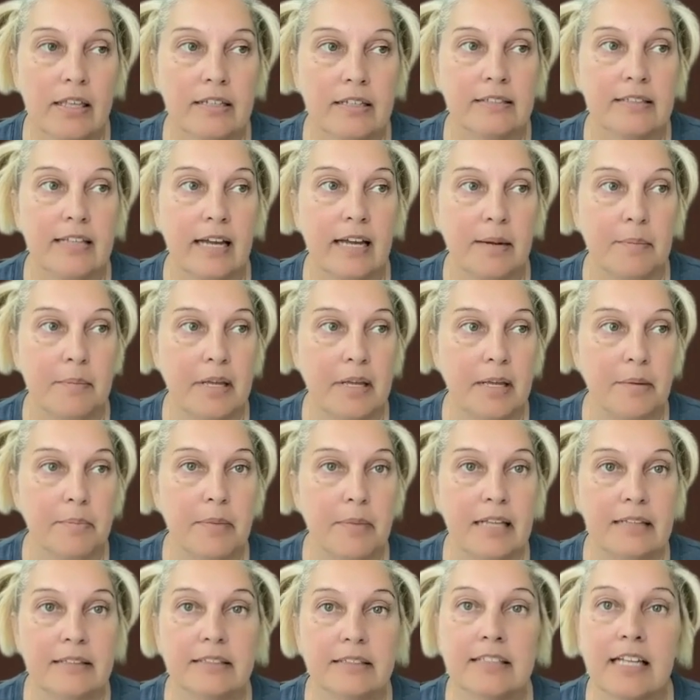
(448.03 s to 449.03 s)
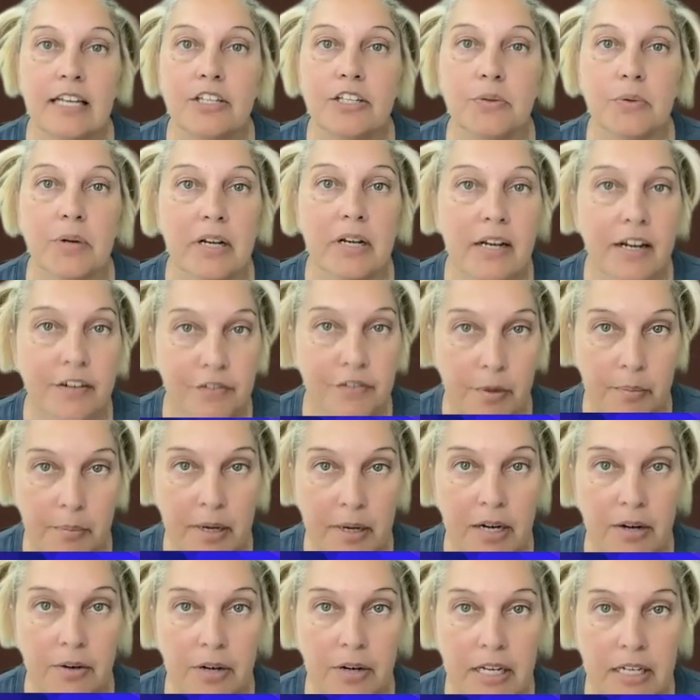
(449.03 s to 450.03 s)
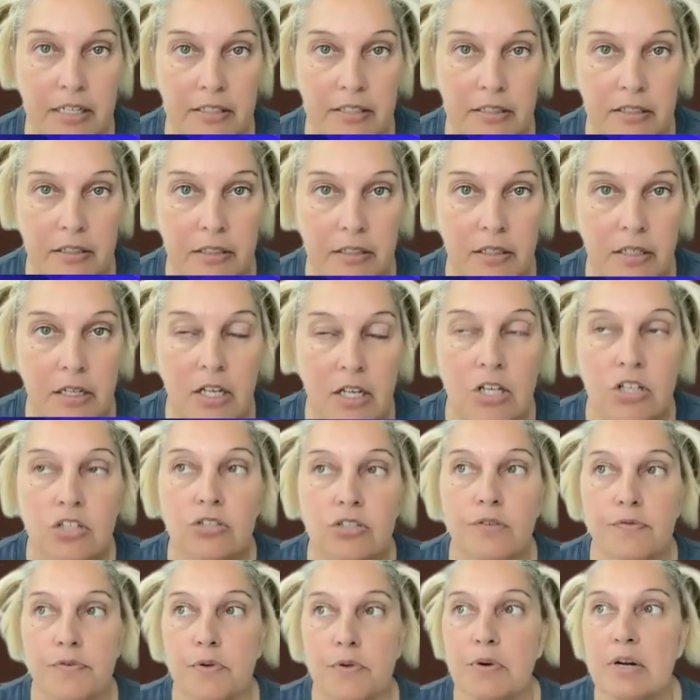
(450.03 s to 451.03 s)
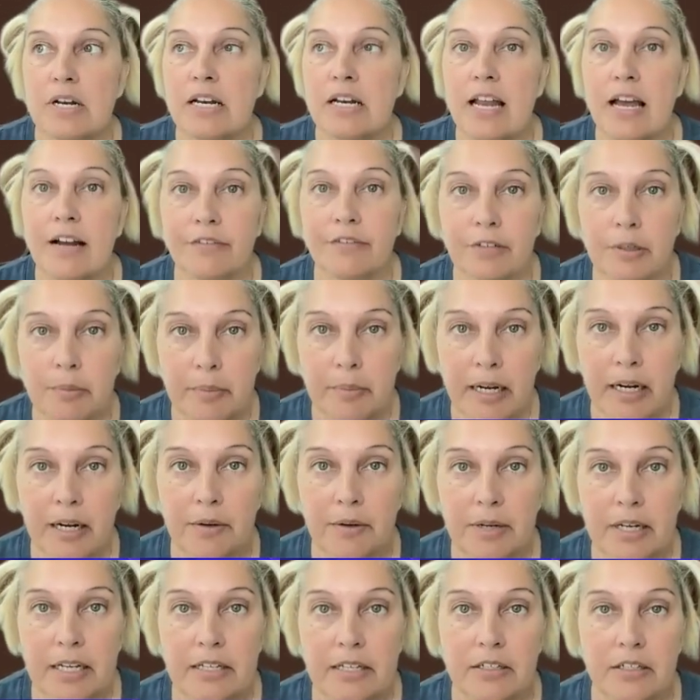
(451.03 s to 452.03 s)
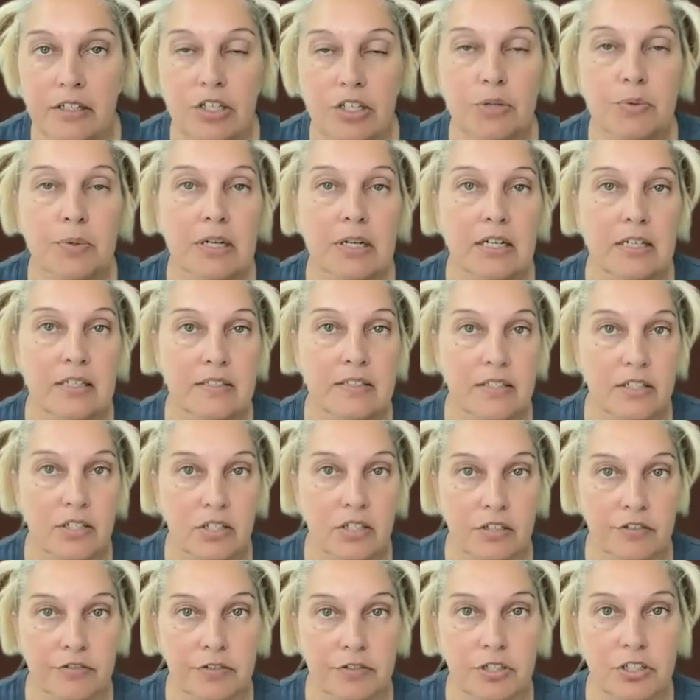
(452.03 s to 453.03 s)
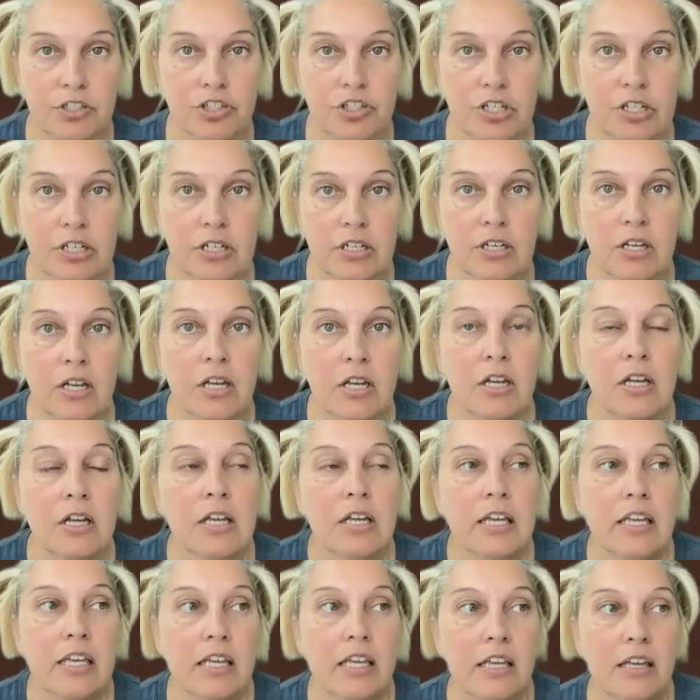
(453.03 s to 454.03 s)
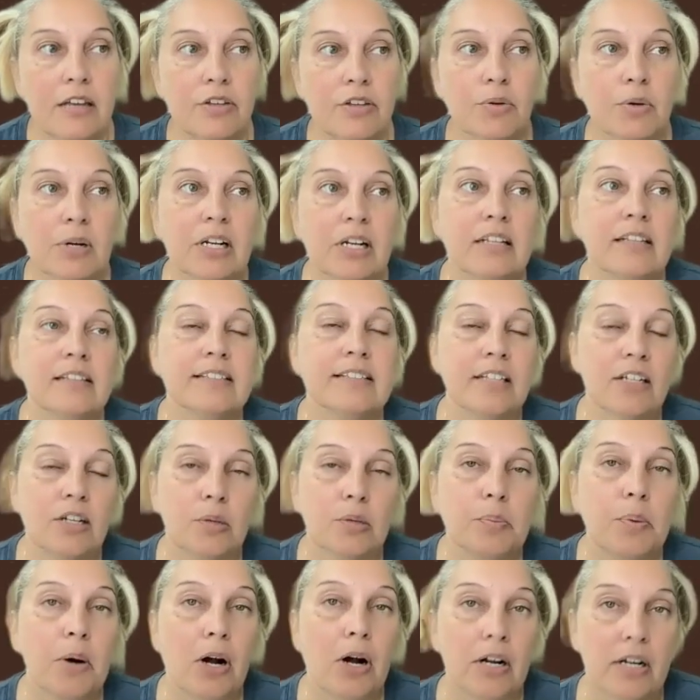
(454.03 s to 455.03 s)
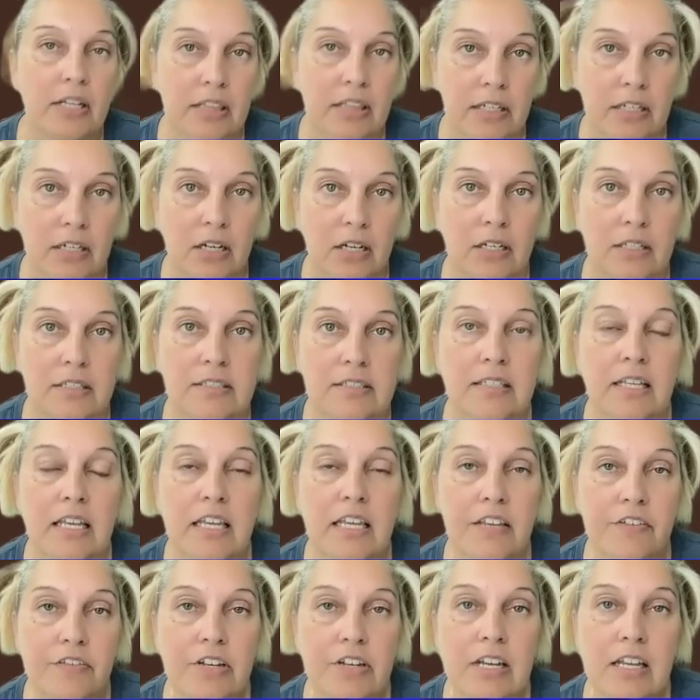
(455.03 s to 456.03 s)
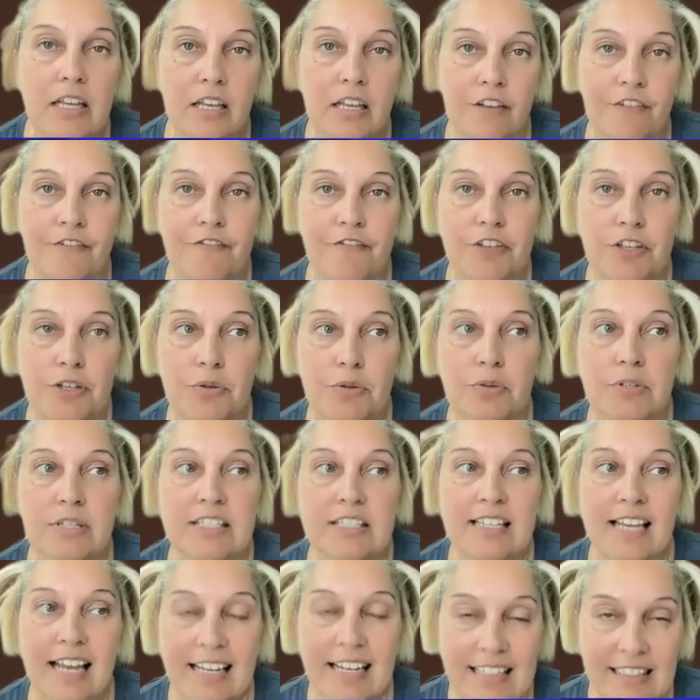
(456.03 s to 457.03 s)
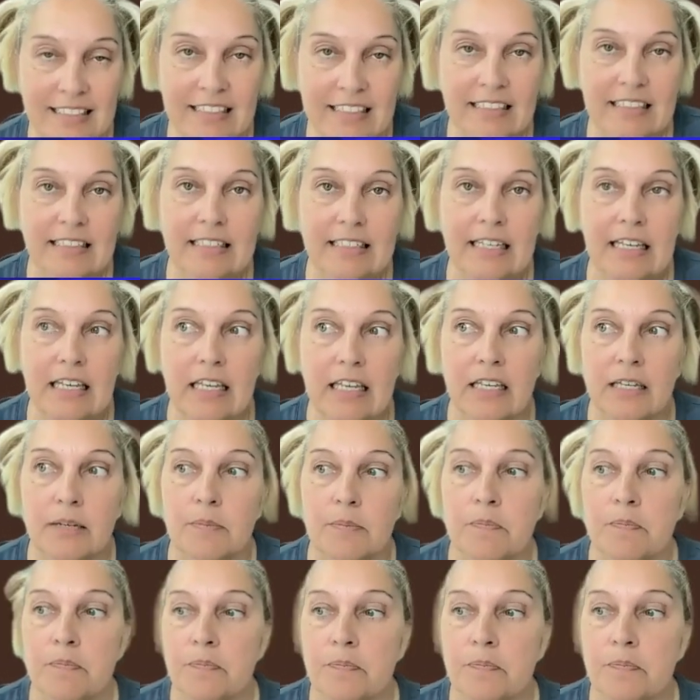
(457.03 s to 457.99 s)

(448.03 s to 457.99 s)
things that it meant is that you were never married. So if you were never married, you were considered a virgin. You were considered Parthenos, even if you technically